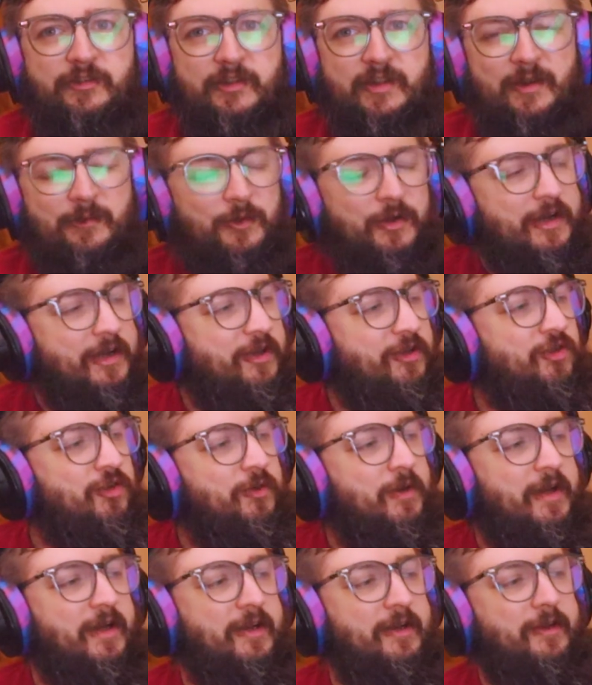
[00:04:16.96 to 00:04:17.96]
so then we're going to
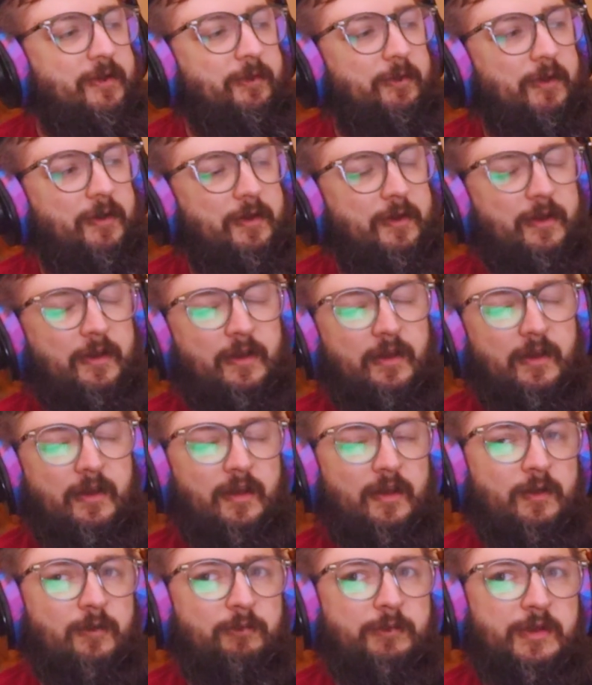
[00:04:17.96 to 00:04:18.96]
do a
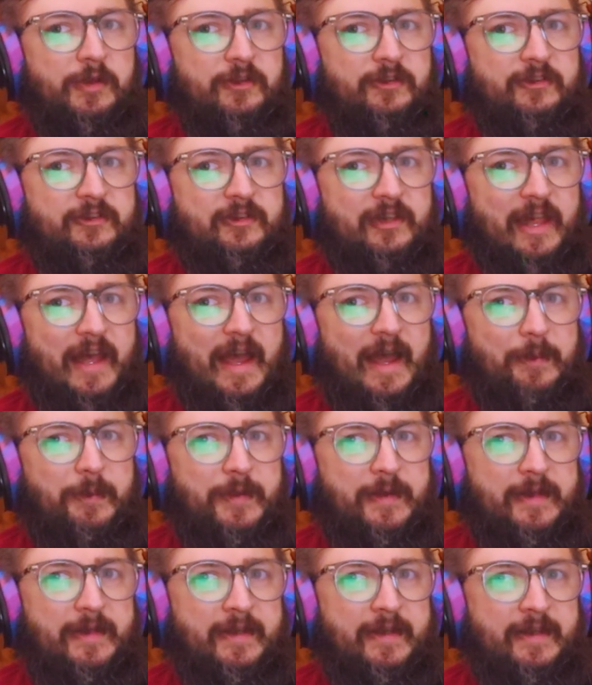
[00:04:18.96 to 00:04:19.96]
muted
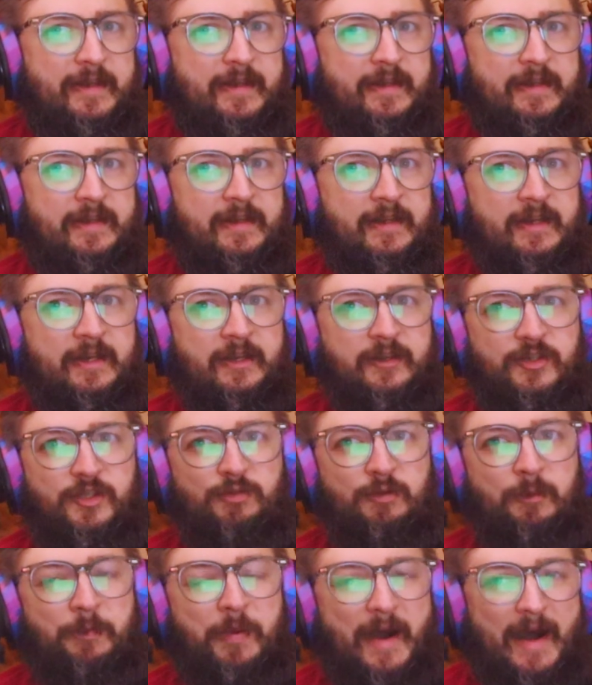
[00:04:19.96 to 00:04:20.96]
slap
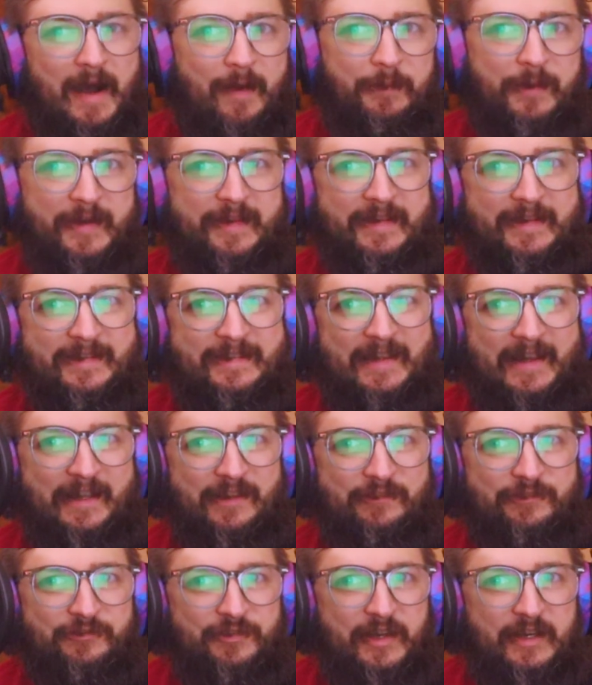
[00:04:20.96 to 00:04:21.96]
to a pop on the
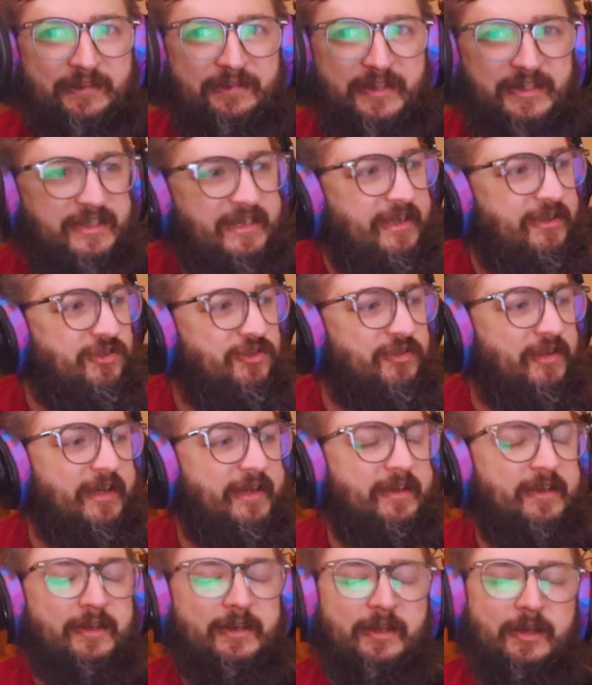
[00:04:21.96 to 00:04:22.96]
2nd fret of the D
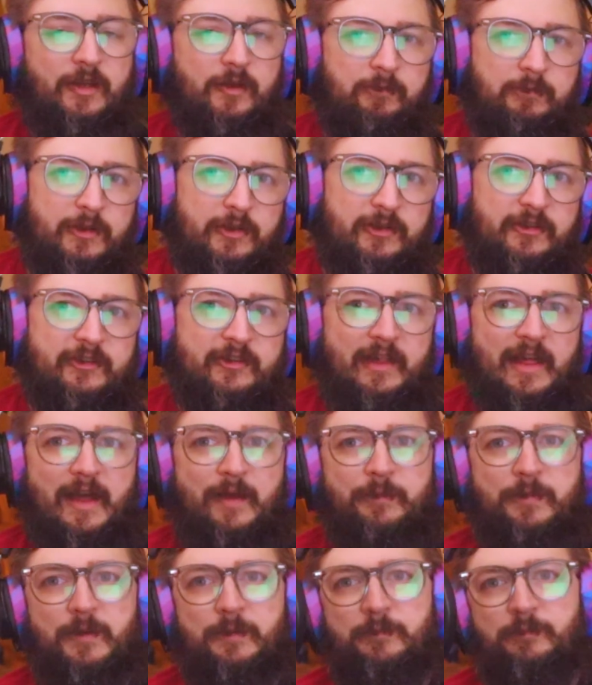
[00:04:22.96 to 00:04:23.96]
string. Muted
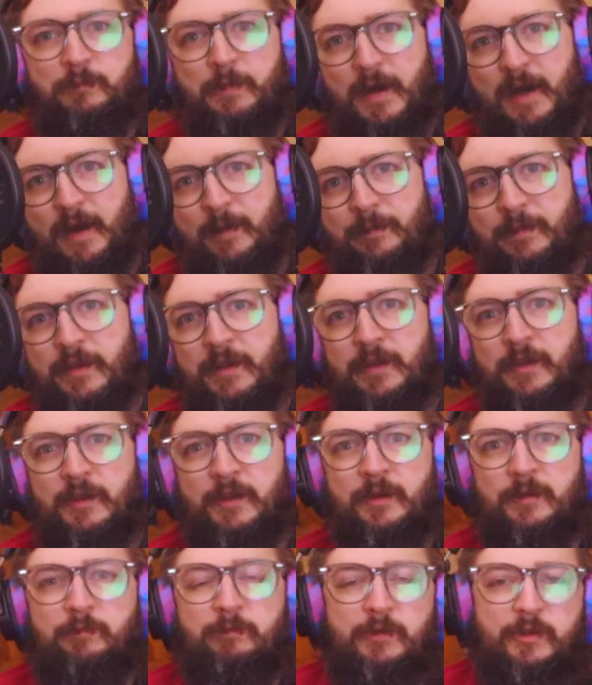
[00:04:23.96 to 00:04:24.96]
slap, pop,
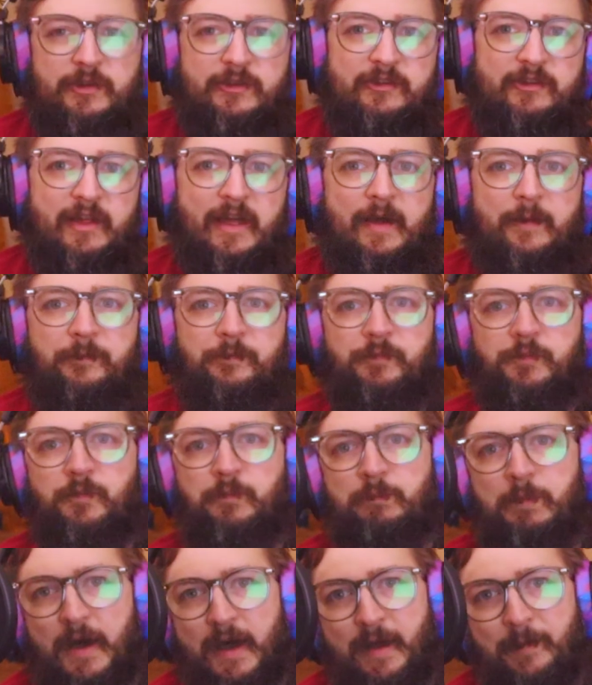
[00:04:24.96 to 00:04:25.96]
muted slap,
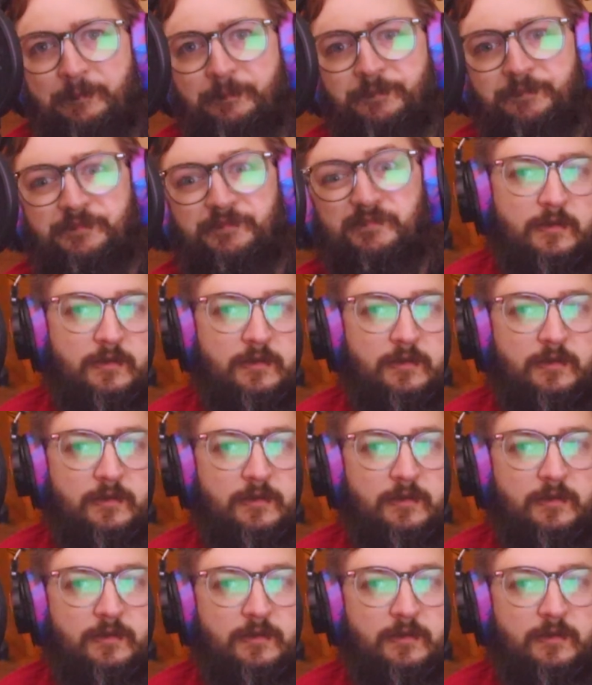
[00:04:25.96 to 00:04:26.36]
pop.